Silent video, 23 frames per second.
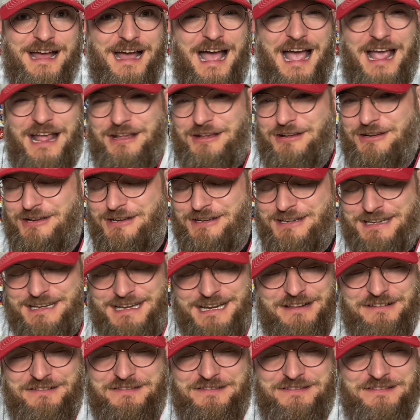I couldn't get
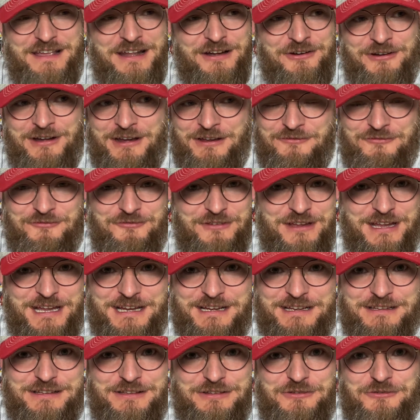a centering
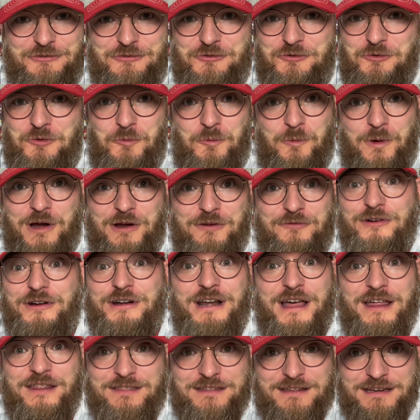feed to work for
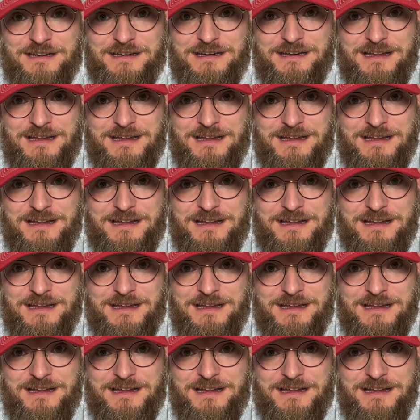nothing.